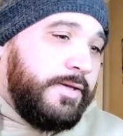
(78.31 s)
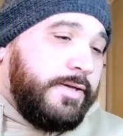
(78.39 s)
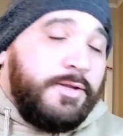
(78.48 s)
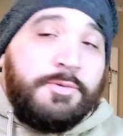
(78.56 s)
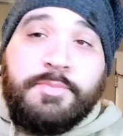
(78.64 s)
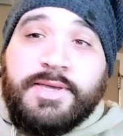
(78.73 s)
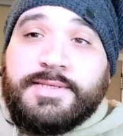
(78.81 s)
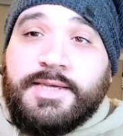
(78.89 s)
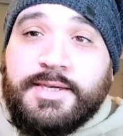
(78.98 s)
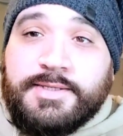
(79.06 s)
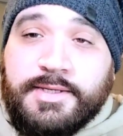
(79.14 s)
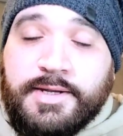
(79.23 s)
In a best
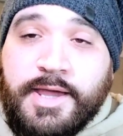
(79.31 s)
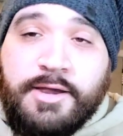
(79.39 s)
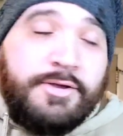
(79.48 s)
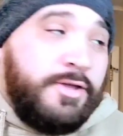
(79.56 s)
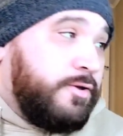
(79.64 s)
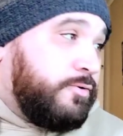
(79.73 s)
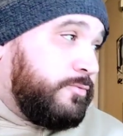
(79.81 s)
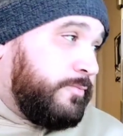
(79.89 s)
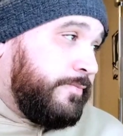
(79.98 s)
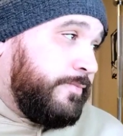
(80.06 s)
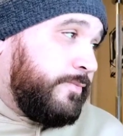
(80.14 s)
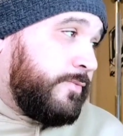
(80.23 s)
case scenario,
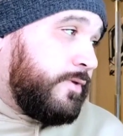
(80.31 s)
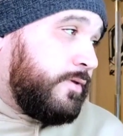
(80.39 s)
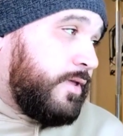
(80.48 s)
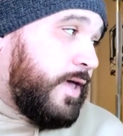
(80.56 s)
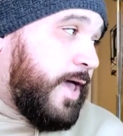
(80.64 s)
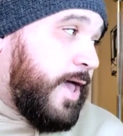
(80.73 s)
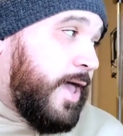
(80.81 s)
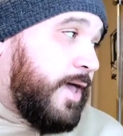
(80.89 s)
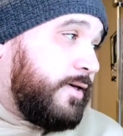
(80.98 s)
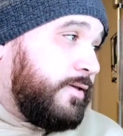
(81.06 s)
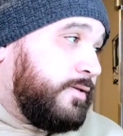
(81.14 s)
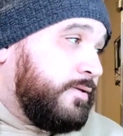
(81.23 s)

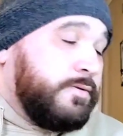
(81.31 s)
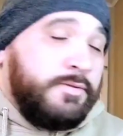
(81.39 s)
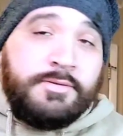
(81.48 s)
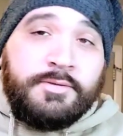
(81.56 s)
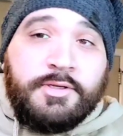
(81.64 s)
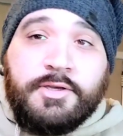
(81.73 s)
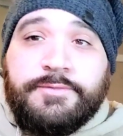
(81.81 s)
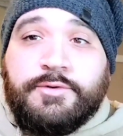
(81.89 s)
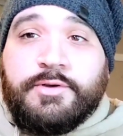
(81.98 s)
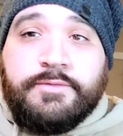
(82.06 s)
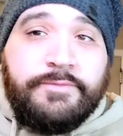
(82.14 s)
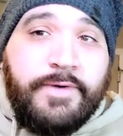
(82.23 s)
at, if you
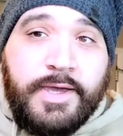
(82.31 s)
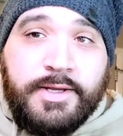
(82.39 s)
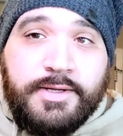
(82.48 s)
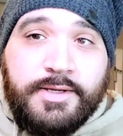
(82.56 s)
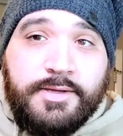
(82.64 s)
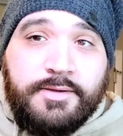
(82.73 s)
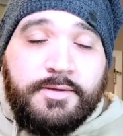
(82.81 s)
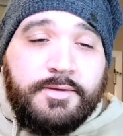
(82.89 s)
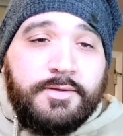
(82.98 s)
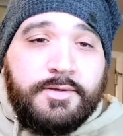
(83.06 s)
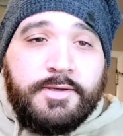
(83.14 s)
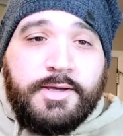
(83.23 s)
can find it,
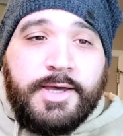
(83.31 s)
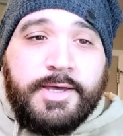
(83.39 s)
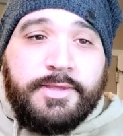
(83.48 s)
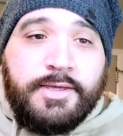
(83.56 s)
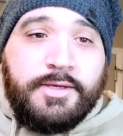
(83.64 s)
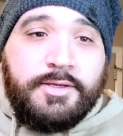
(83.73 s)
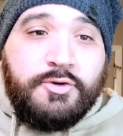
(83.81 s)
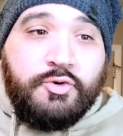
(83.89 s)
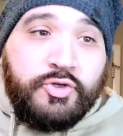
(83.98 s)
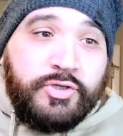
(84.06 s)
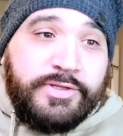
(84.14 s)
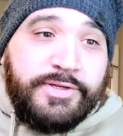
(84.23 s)
I think
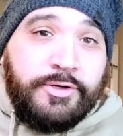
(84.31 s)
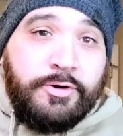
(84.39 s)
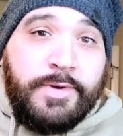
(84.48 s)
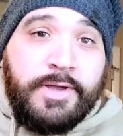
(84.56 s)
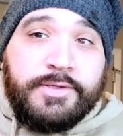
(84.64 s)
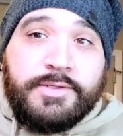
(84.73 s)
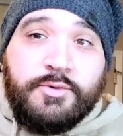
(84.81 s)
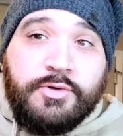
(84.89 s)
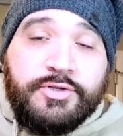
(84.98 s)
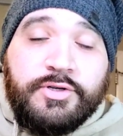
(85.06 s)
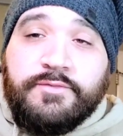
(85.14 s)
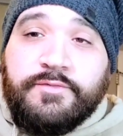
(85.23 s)
usually they're around
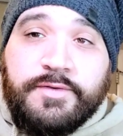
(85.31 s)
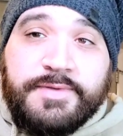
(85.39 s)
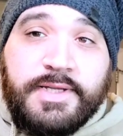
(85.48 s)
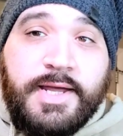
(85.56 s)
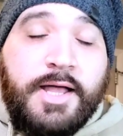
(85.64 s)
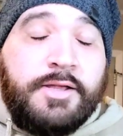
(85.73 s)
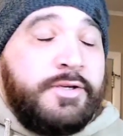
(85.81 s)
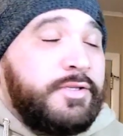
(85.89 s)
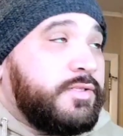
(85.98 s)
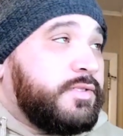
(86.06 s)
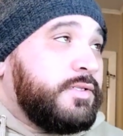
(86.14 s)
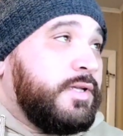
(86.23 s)
$250.